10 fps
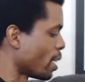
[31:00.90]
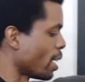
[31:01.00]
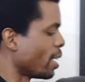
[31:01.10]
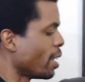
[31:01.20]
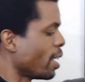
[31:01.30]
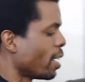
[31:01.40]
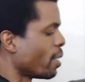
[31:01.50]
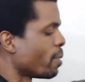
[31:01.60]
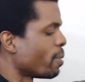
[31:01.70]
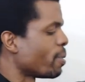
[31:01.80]
And
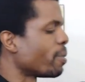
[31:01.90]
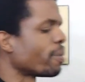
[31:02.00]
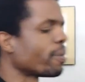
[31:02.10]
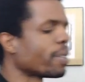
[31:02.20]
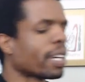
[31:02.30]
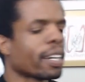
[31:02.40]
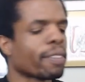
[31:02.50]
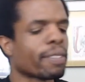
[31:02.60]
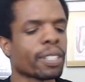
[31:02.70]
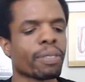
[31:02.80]
now we have
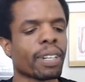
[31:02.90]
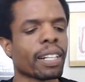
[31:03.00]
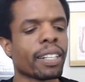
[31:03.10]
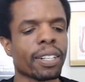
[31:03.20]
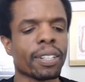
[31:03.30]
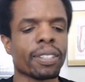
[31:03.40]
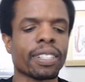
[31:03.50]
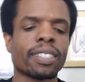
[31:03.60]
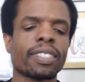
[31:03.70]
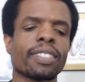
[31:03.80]
this right here.
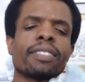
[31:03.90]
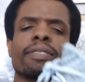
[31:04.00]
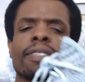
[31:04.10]
This is